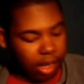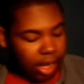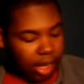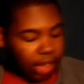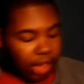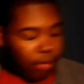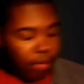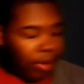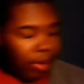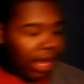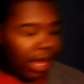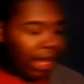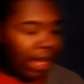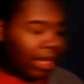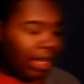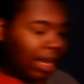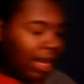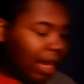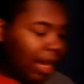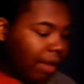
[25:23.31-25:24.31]
Like the way I
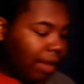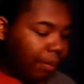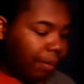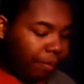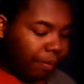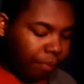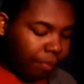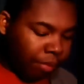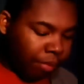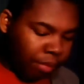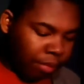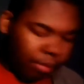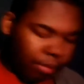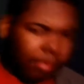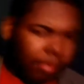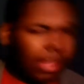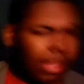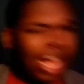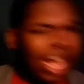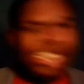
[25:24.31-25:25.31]
did it,
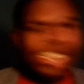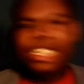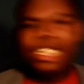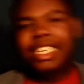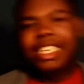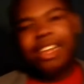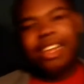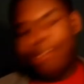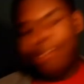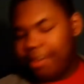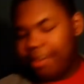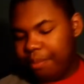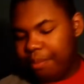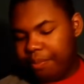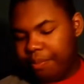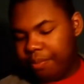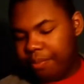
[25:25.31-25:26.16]
I just love it.